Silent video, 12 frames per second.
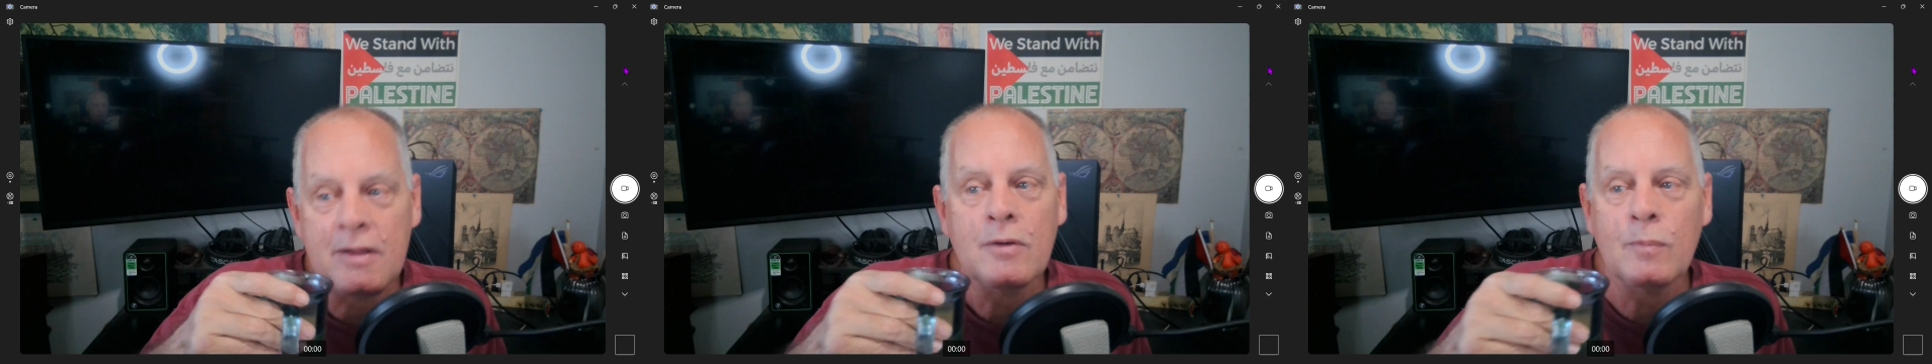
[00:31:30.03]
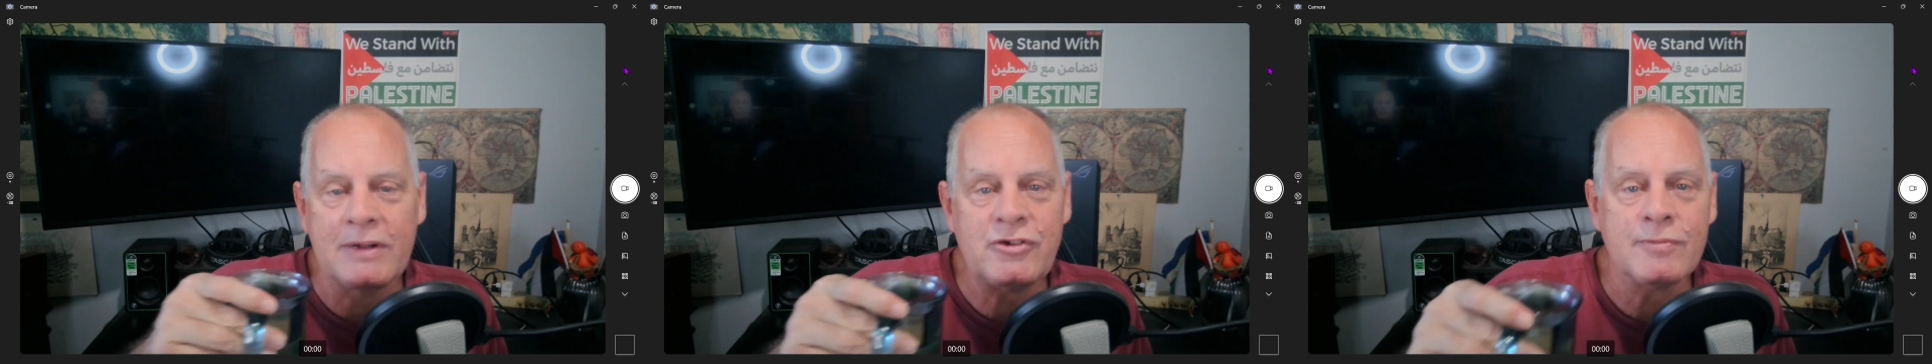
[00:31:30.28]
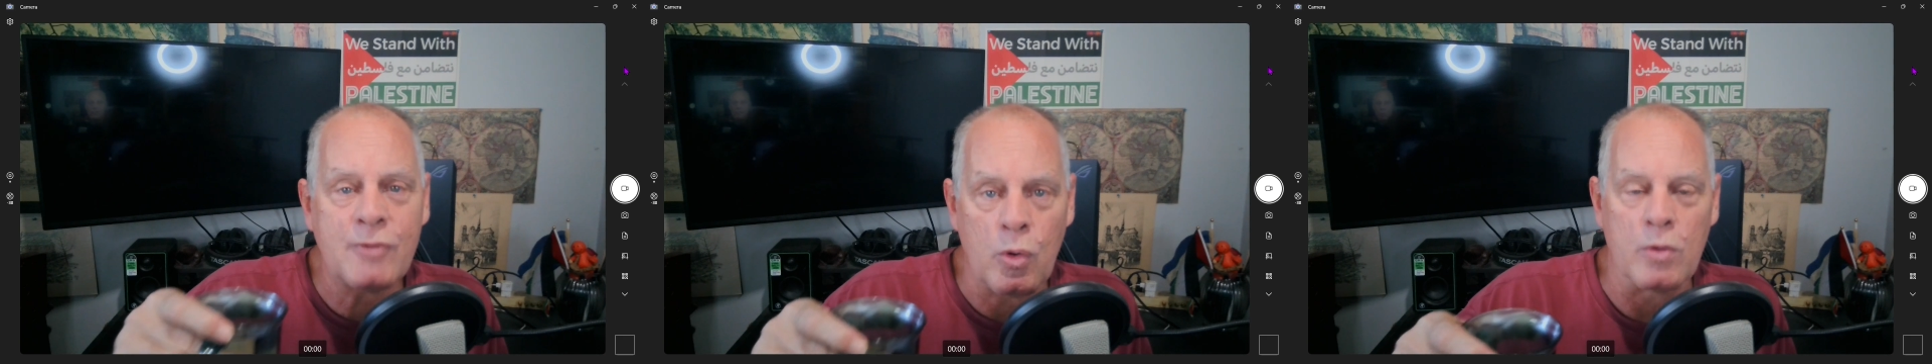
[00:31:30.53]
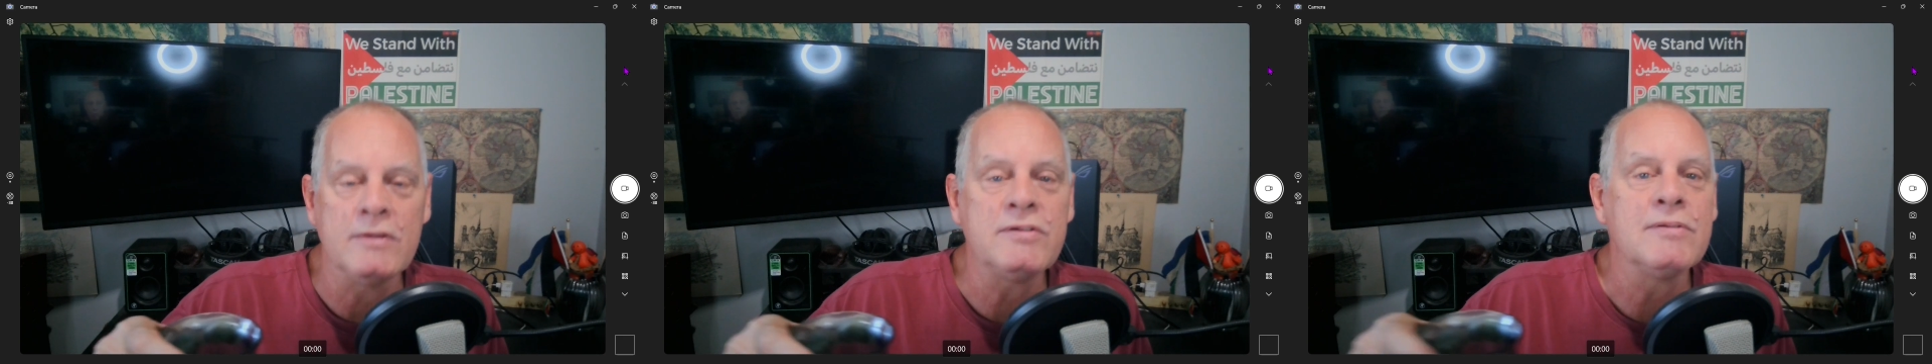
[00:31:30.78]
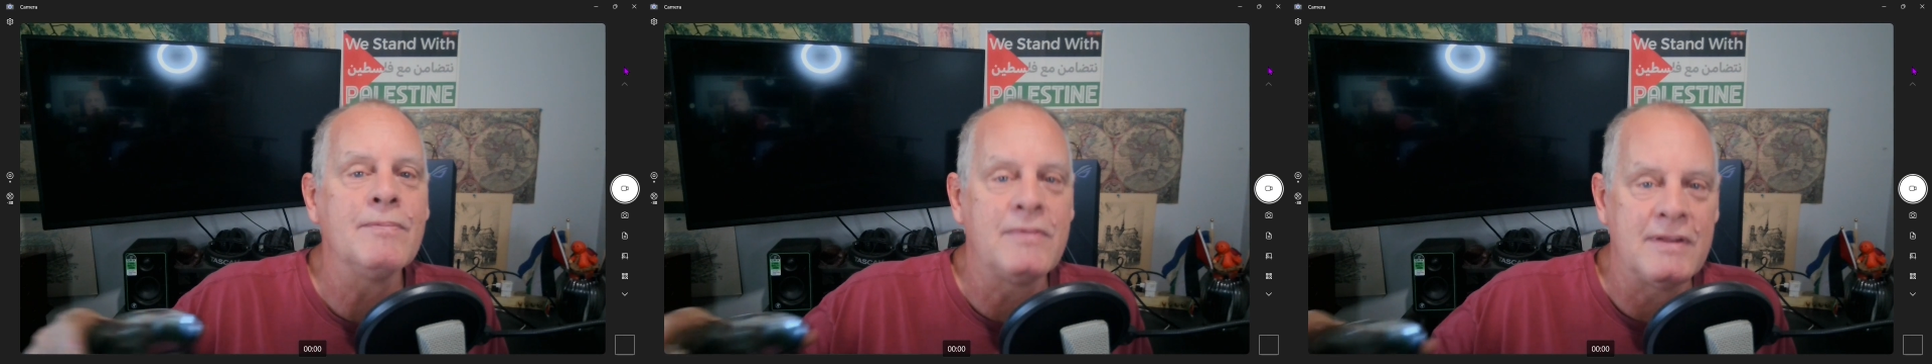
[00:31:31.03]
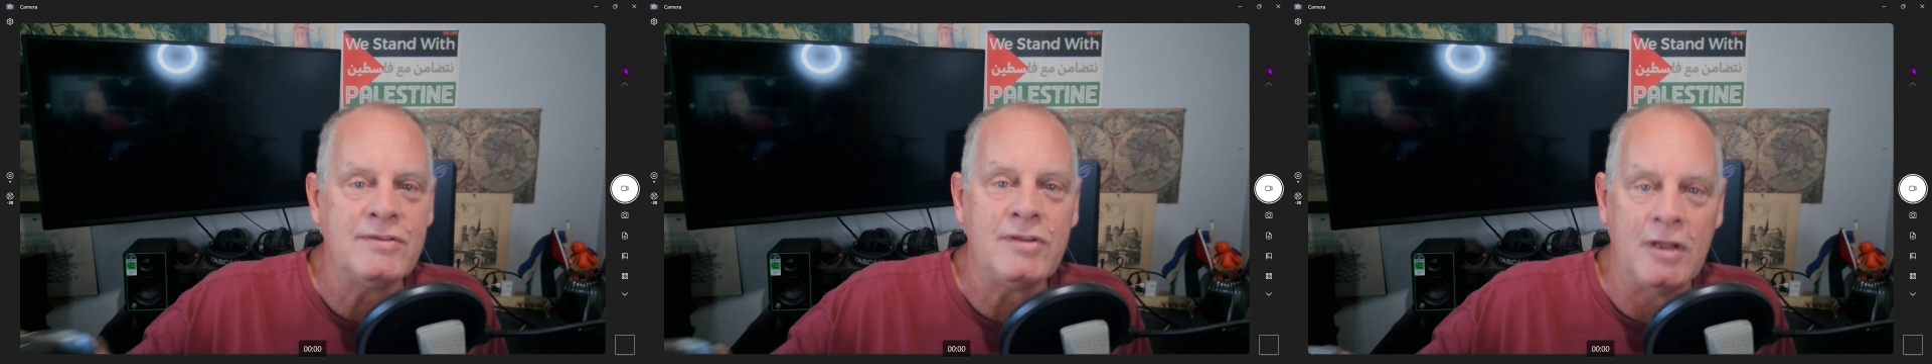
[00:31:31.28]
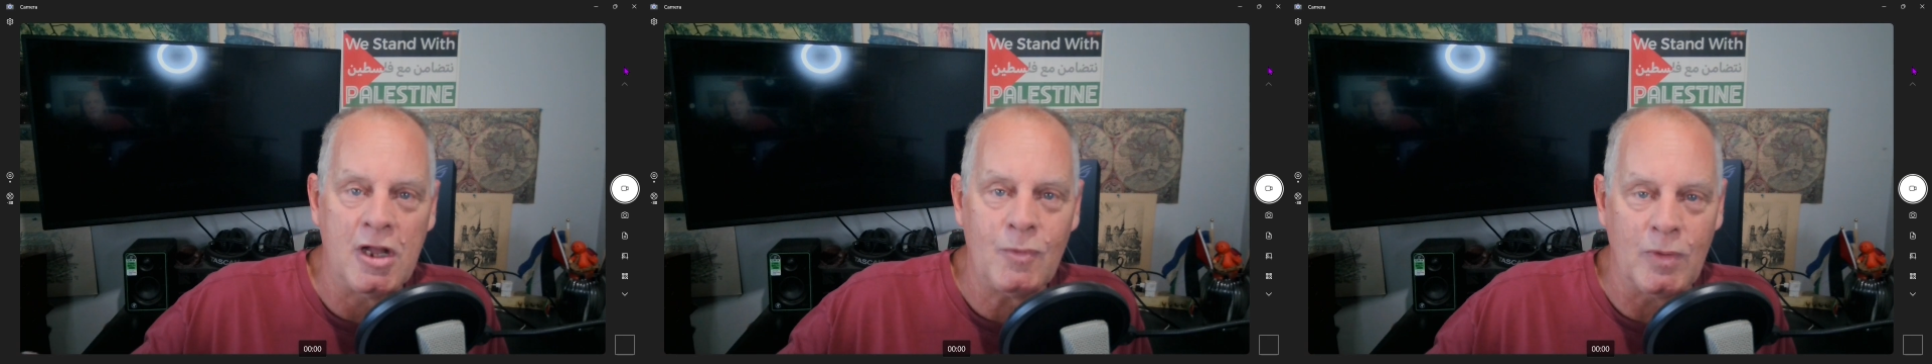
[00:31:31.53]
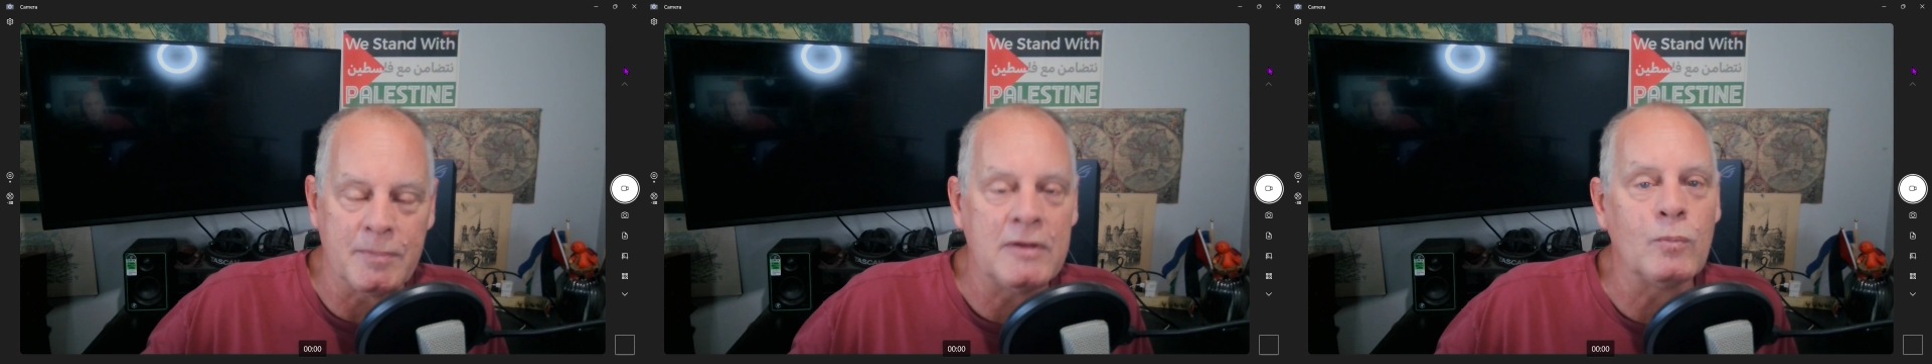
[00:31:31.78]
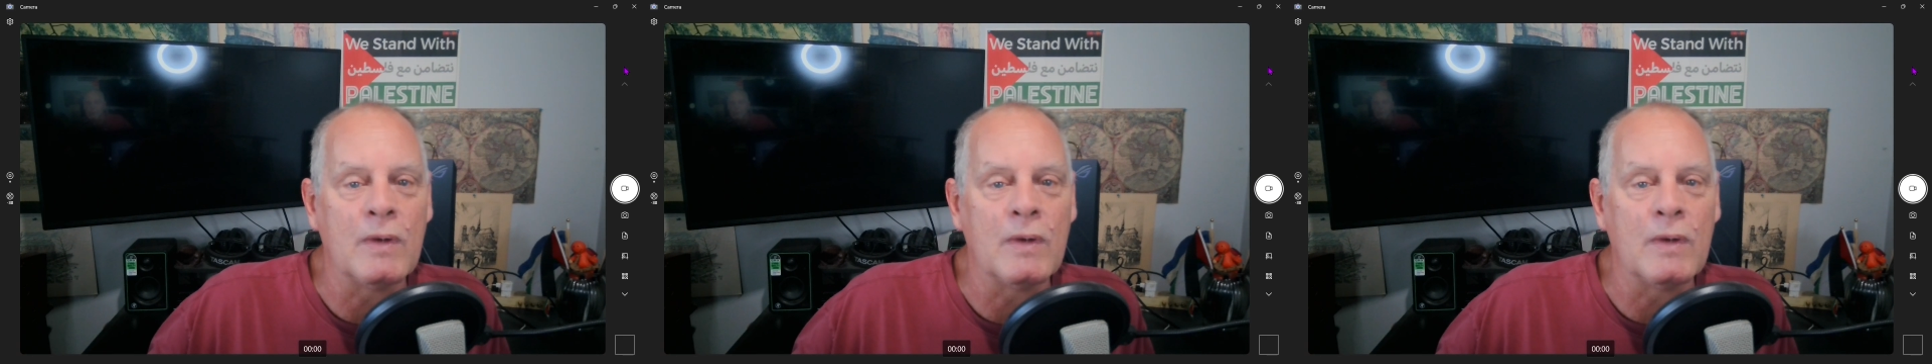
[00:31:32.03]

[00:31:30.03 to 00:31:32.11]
which of course this young woman,